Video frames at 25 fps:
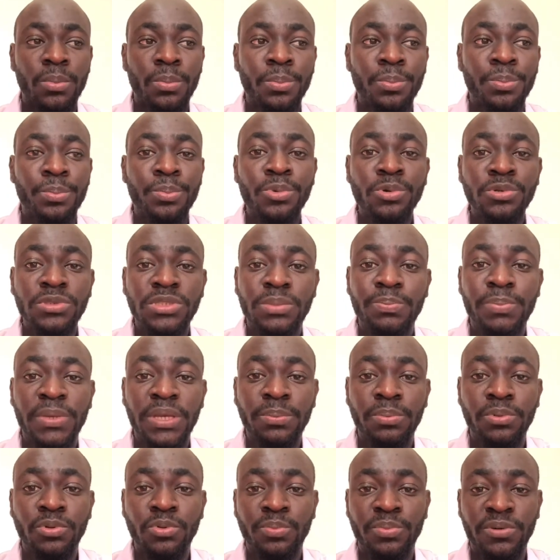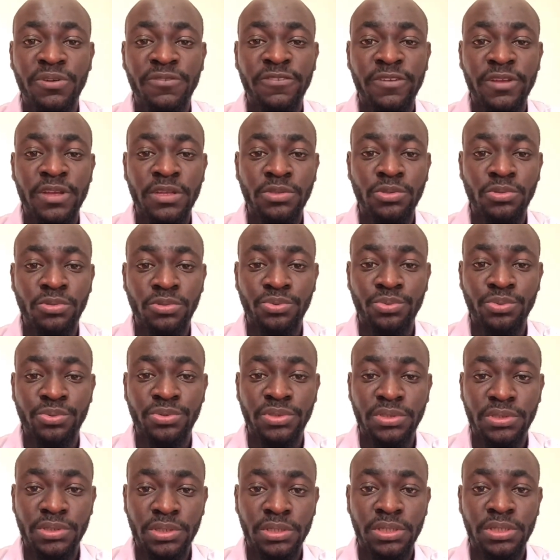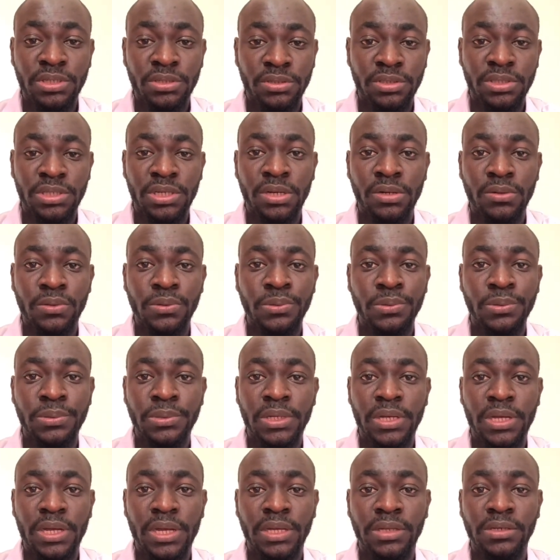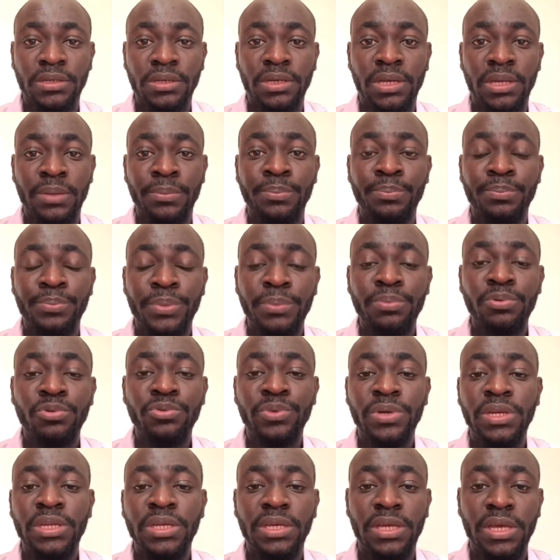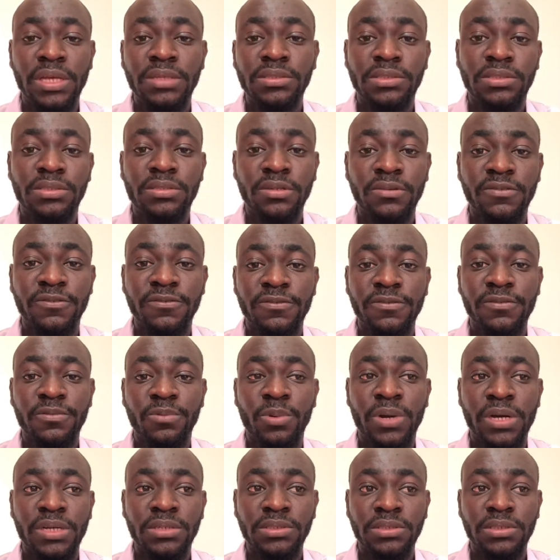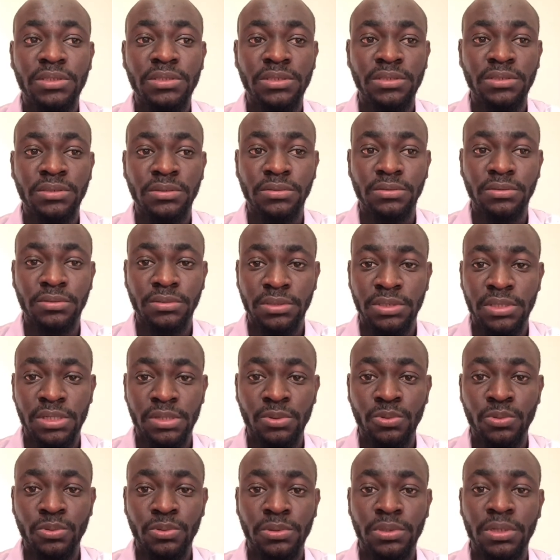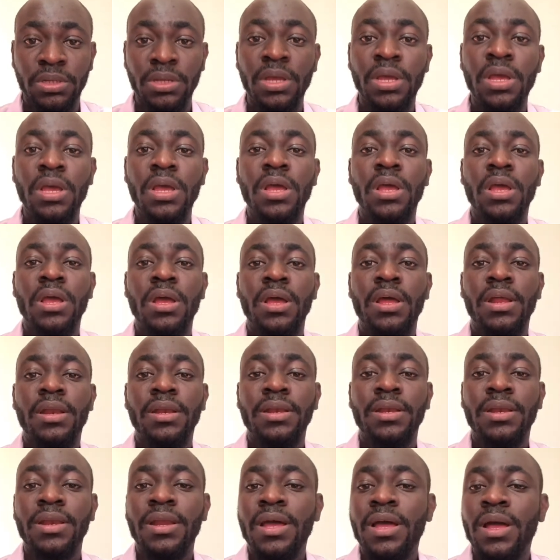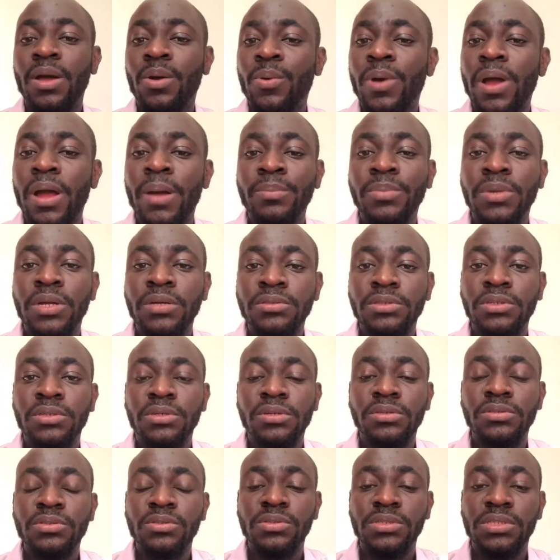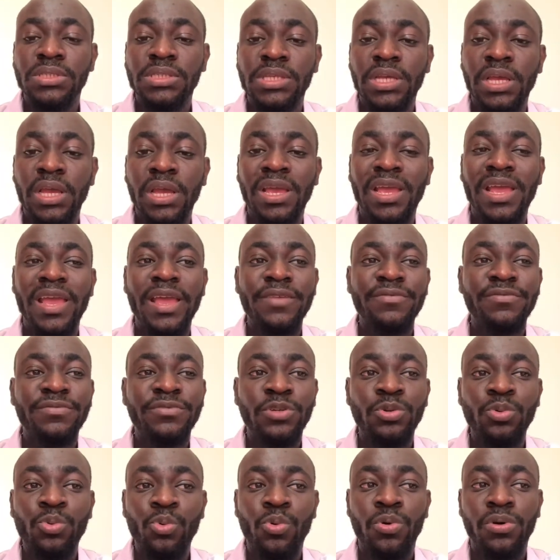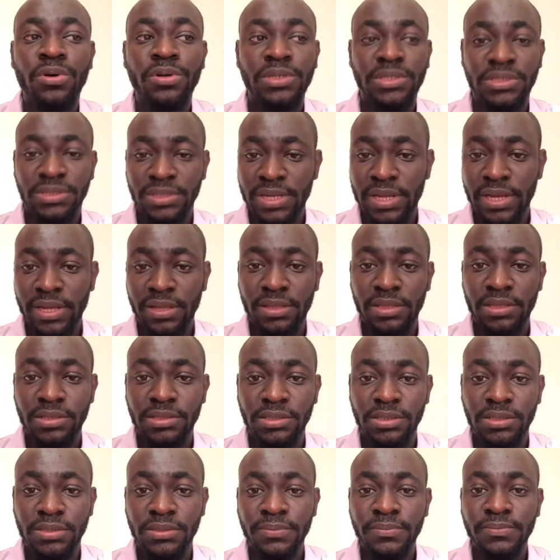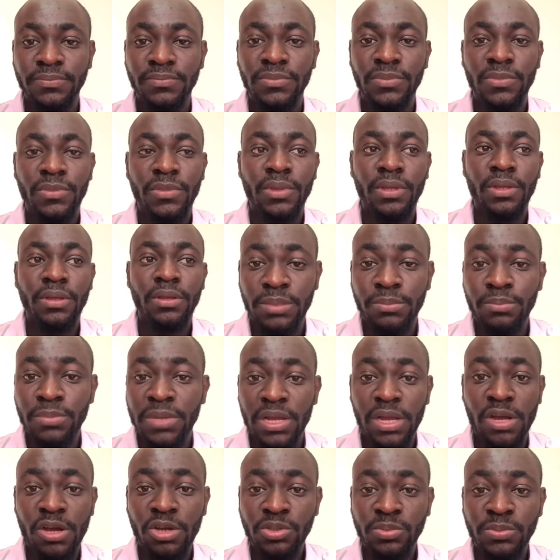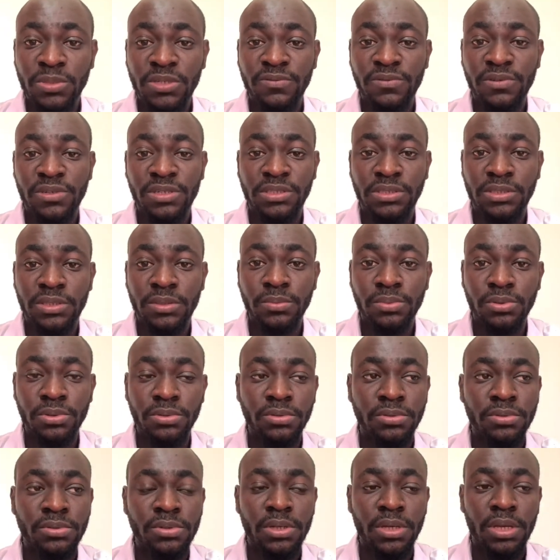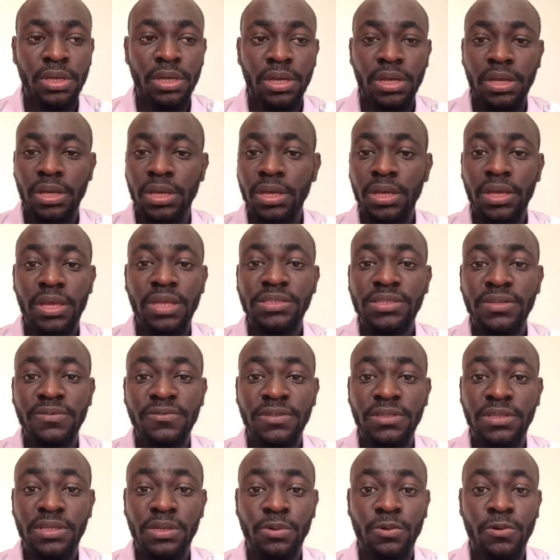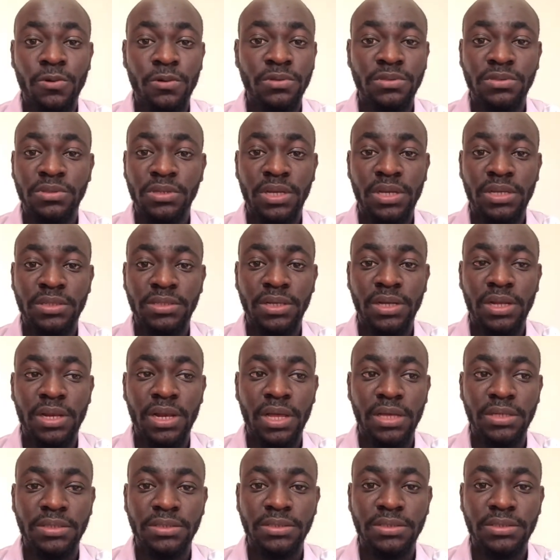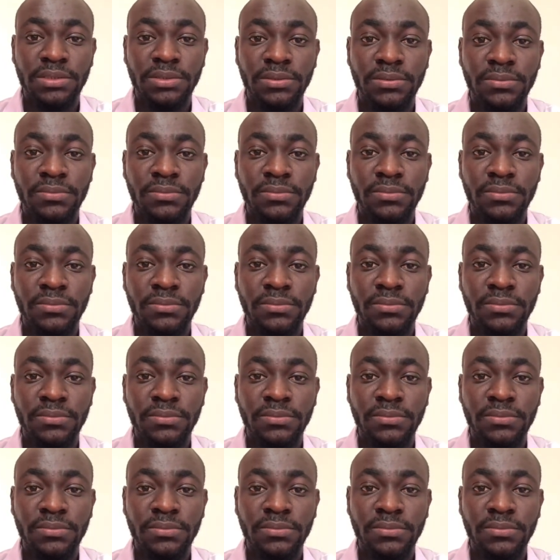Most people prefer to study on their own, and people really get stuff while studying on their own. Now, I'm not going to say everyone is like this. And my housemate, for example, he gets everything he wants to get in class.